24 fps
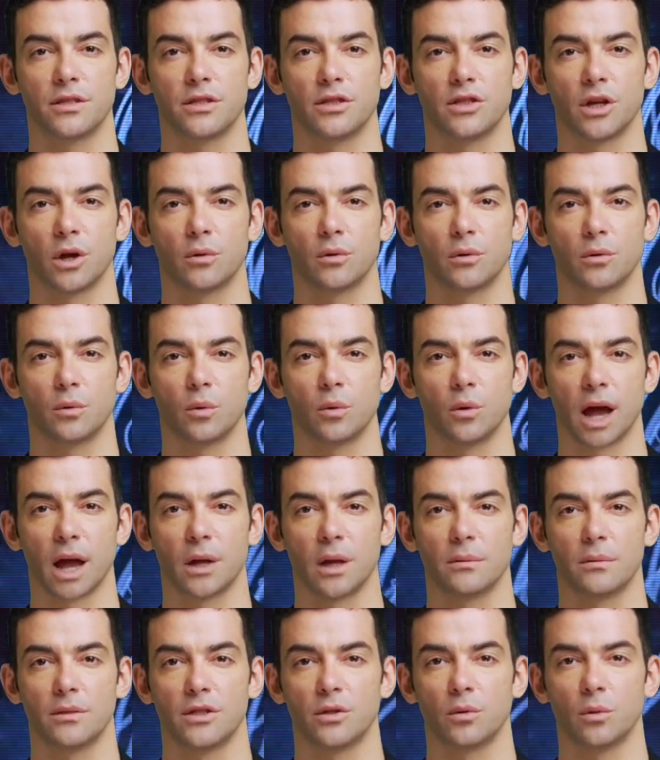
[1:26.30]
So, what
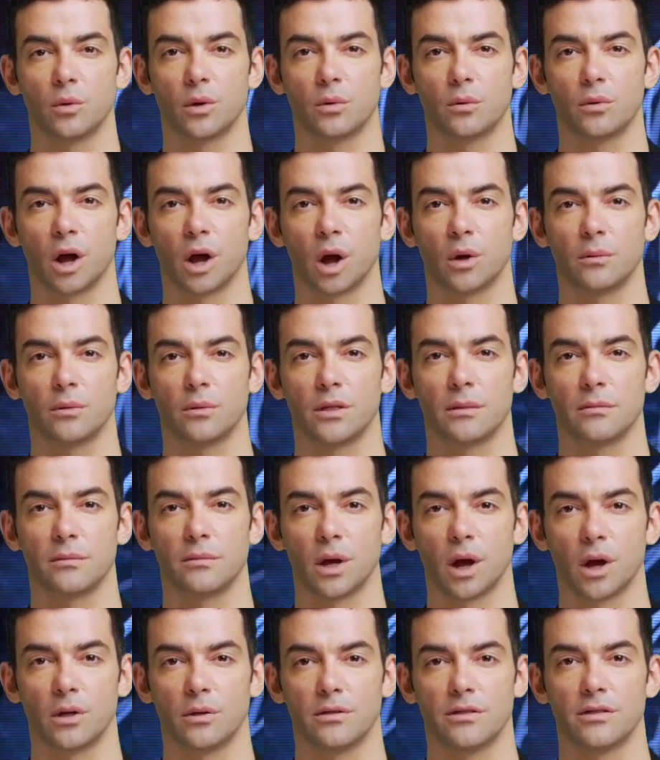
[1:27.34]
happens when we open the
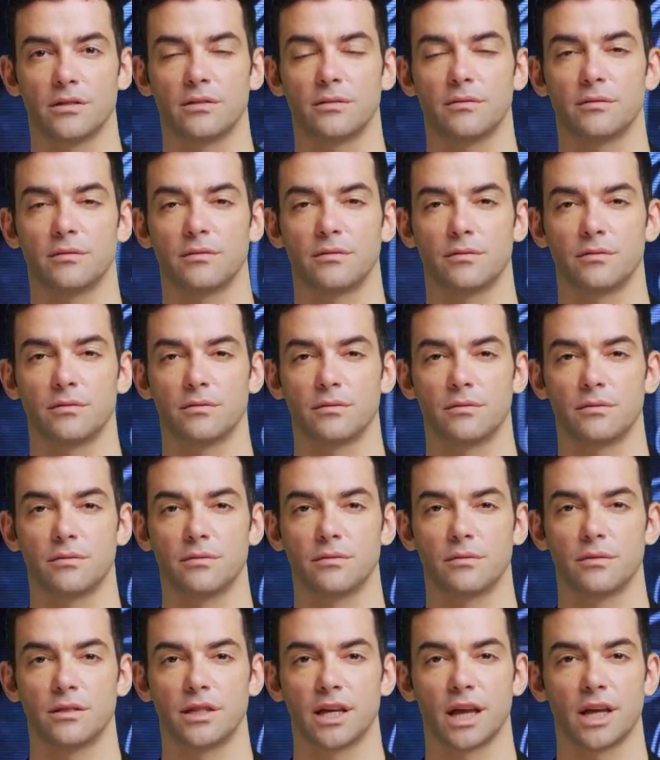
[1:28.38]
box?
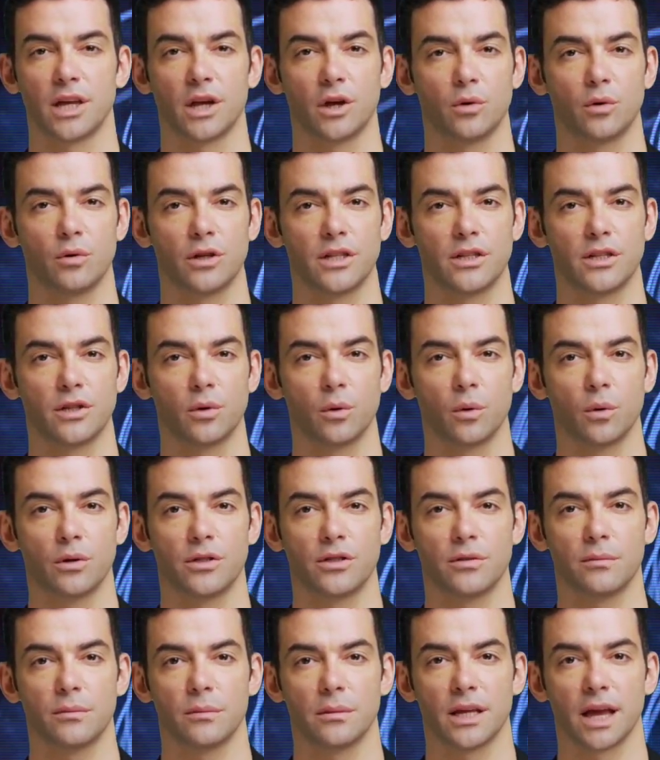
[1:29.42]
According to
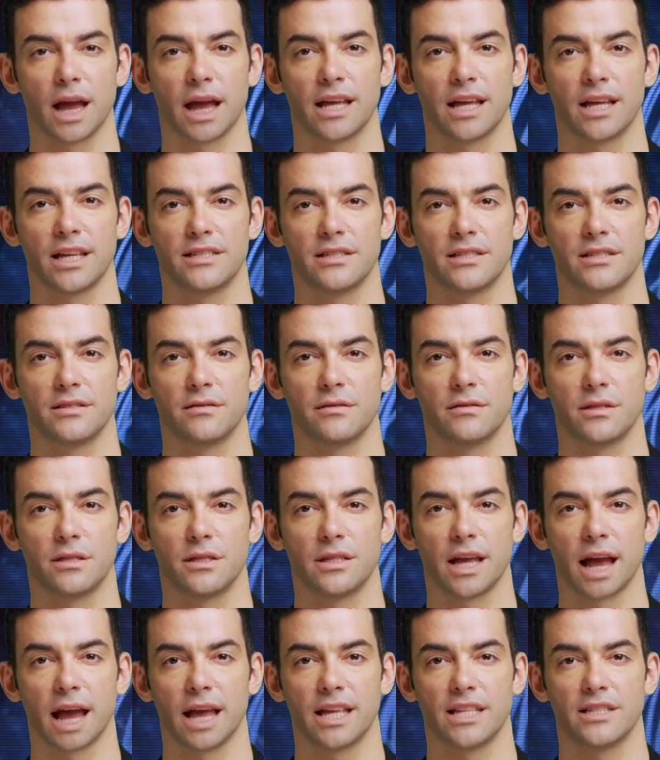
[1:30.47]
quantum mechanics,
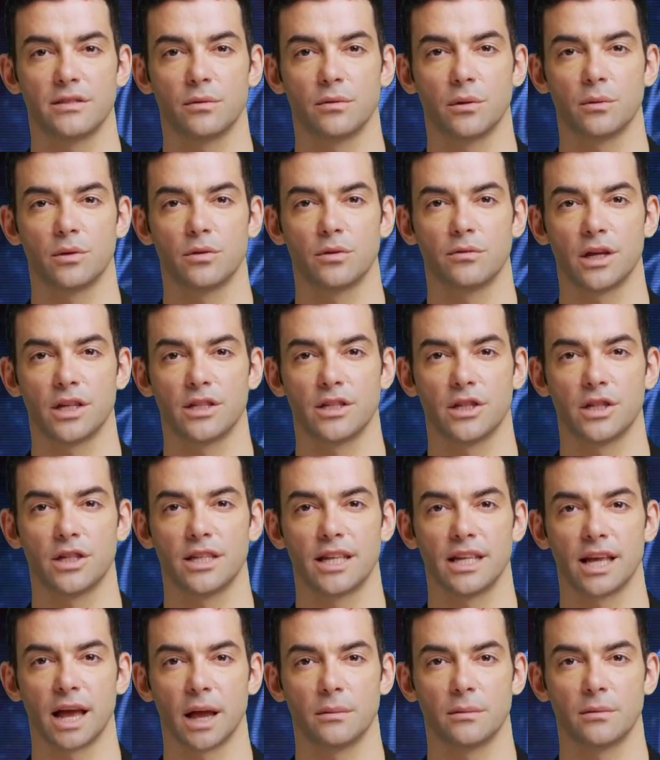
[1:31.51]
the act of
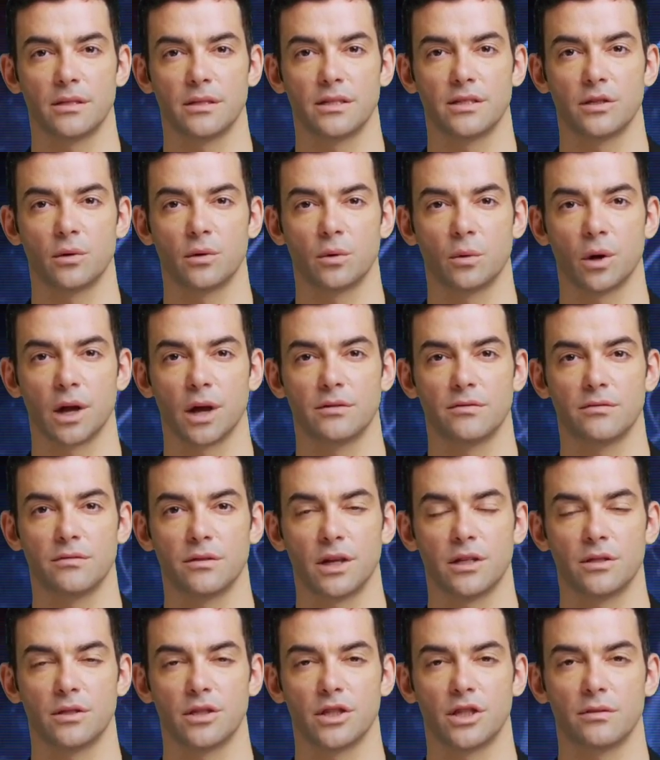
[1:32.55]
observation collapses the wave
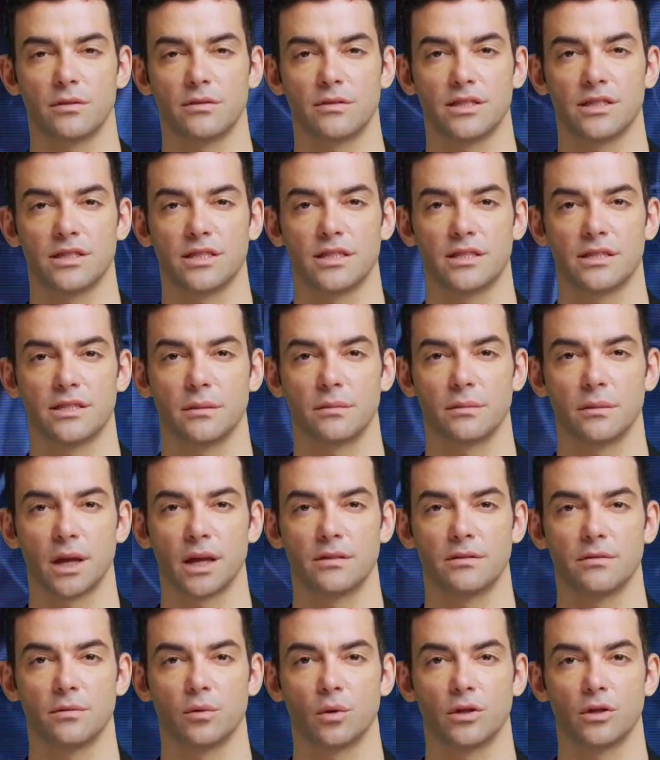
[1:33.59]
function of the system
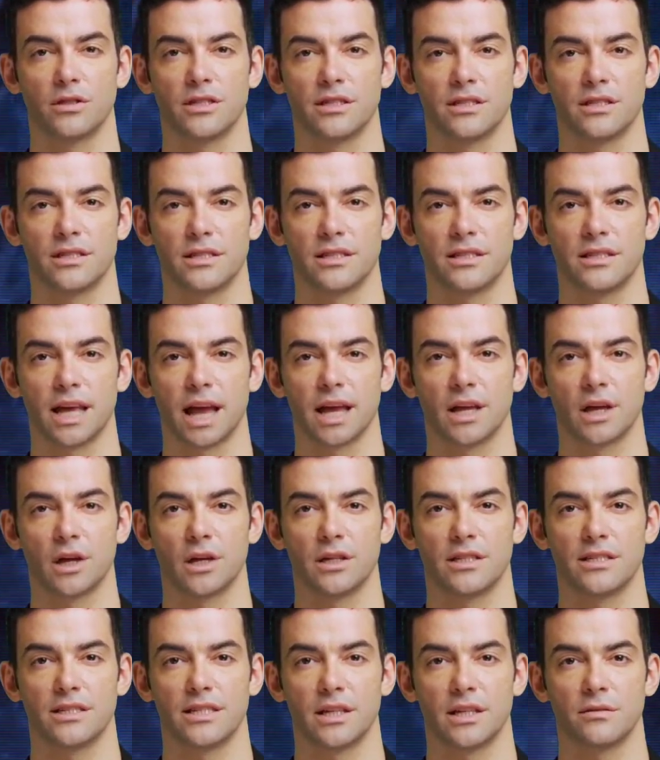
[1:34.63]
and forces it to take
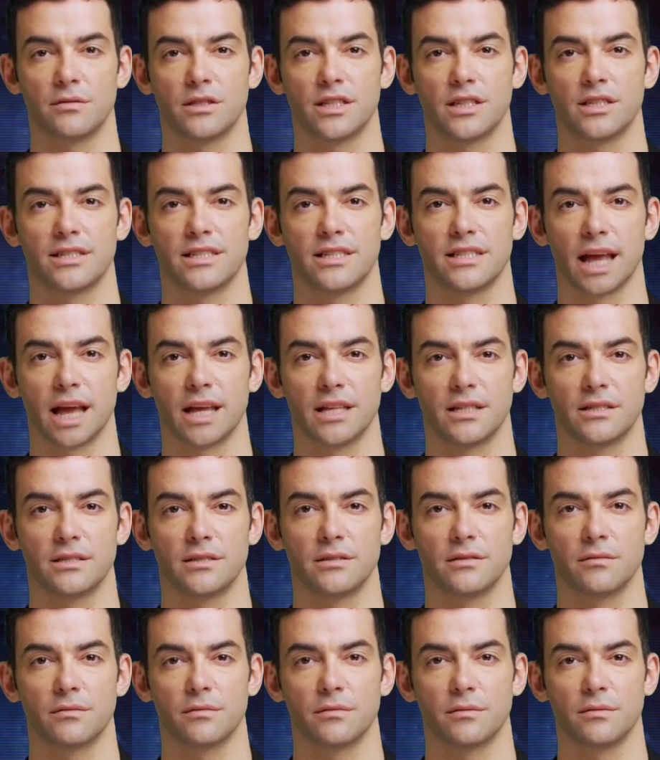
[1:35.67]
on a definite
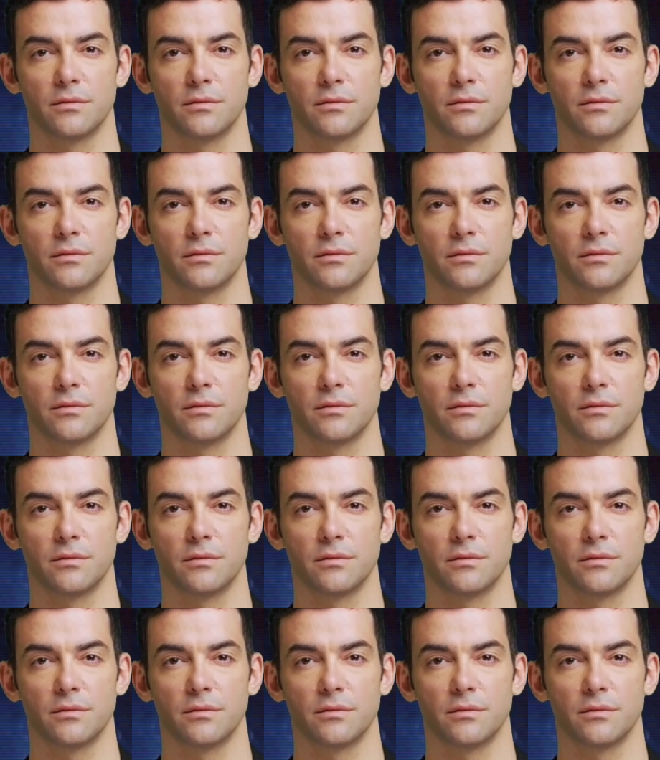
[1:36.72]
state.